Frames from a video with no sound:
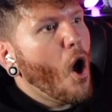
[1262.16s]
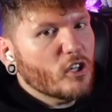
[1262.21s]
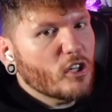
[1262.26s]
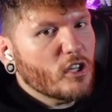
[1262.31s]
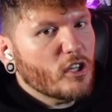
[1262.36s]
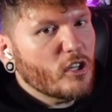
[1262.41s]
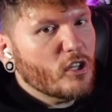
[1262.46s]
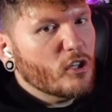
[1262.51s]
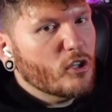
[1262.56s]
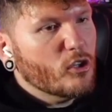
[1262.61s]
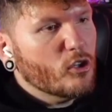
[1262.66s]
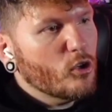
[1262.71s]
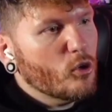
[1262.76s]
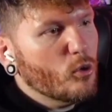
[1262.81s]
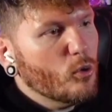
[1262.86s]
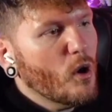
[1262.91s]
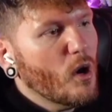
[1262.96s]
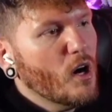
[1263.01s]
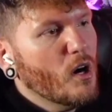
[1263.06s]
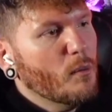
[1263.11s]
Could
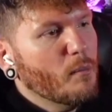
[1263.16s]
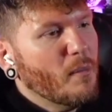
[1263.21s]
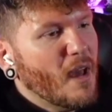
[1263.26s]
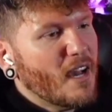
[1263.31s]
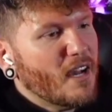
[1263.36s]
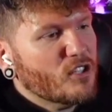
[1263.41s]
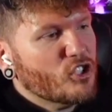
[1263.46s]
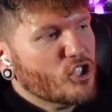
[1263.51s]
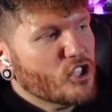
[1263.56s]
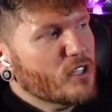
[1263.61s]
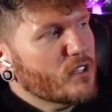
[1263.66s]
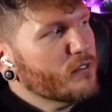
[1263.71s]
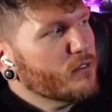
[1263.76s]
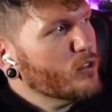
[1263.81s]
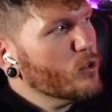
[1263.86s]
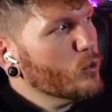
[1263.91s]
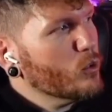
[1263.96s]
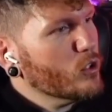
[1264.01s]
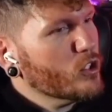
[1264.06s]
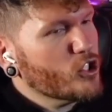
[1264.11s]
you imagine
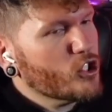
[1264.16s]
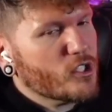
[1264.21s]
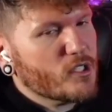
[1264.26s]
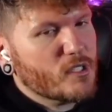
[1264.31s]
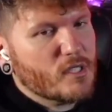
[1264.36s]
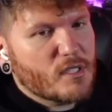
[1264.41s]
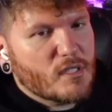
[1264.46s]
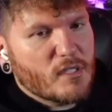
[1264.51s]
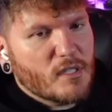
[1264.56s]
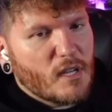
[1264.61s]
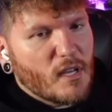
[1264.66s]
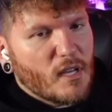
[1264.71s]
if you were just